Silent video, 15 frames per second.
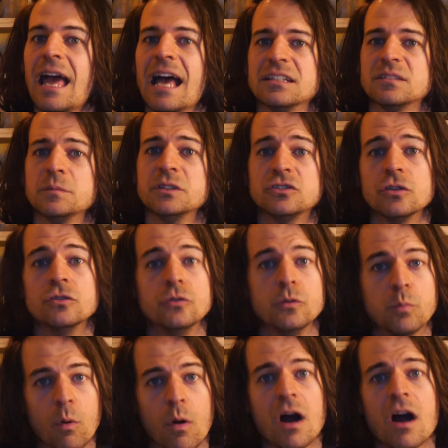As Mr.
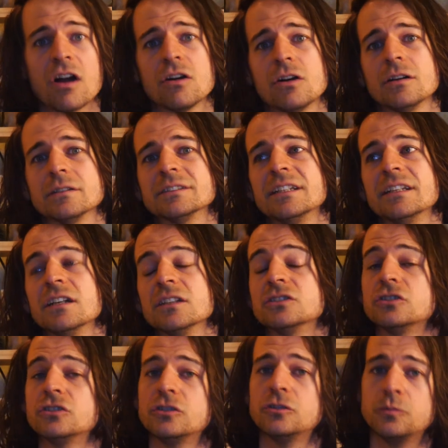Dubois calls it, a
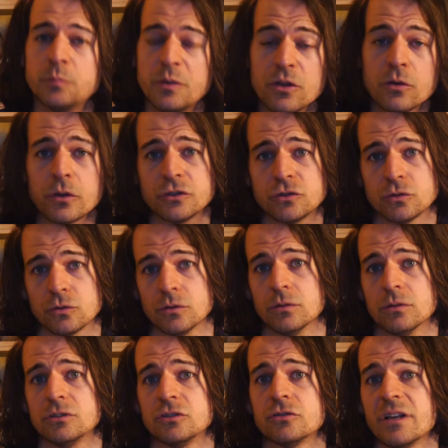
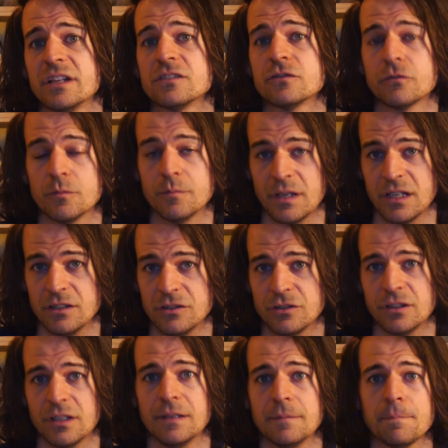spiritual
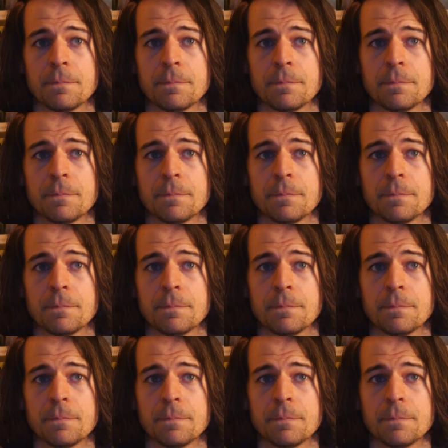transformation.